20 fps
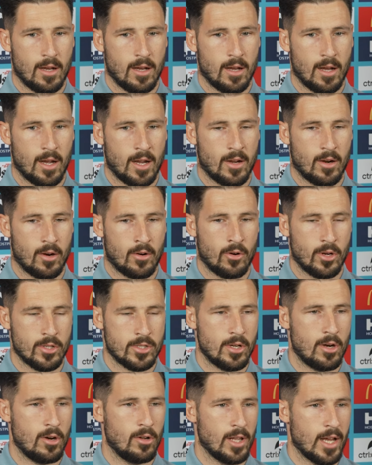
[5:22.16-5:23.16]
Across
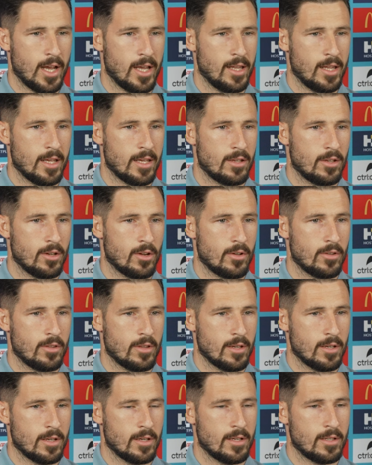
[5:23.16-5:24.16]
the whole A League,
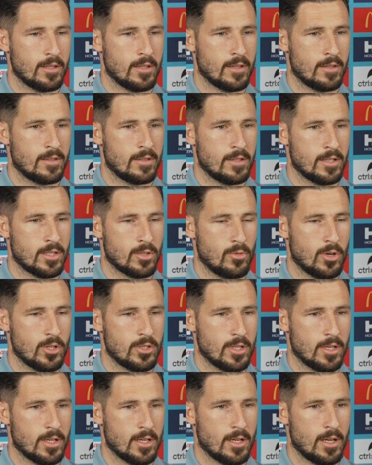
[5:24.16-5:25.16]
the
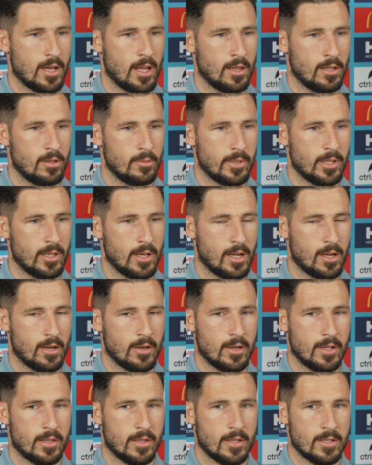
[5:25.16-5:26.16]
squads are a little bit
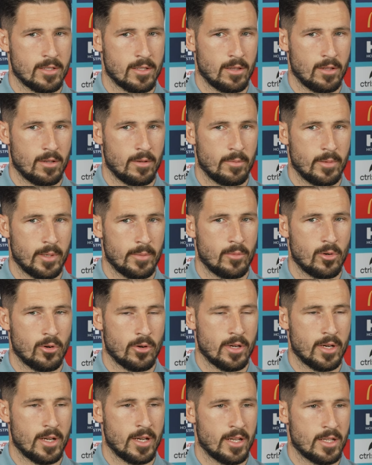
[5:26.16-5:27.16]
younger and there's a little bit
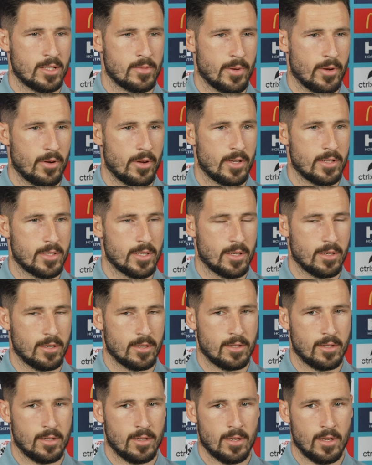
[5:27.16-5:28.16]
more inexperience,
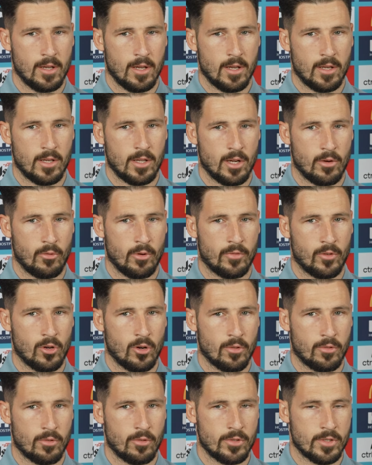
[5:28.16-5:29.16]
and we've
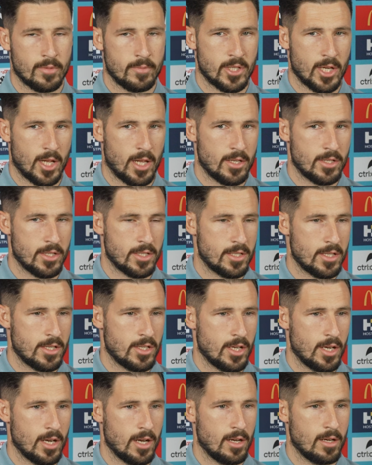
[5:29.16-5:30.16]
gone through some challenges
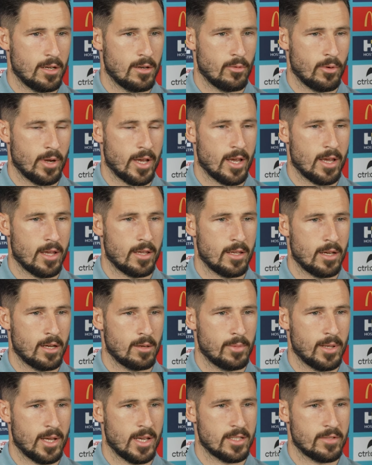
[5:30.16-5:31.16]
this year where
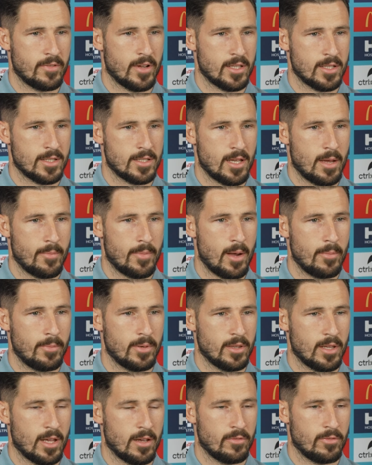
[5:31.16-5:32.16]
young players have had to step up
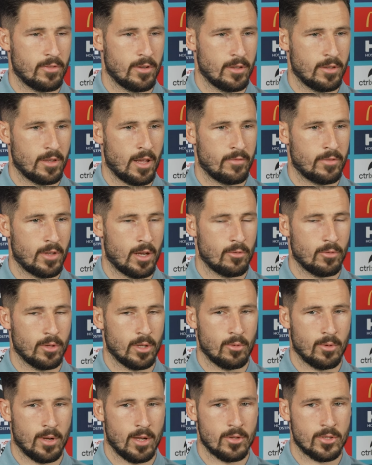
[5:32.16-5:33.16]
and they've done
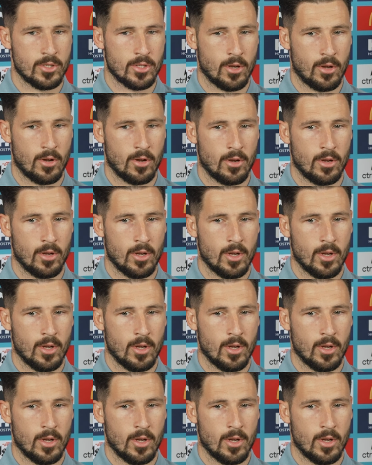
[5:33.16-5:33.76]
really well. So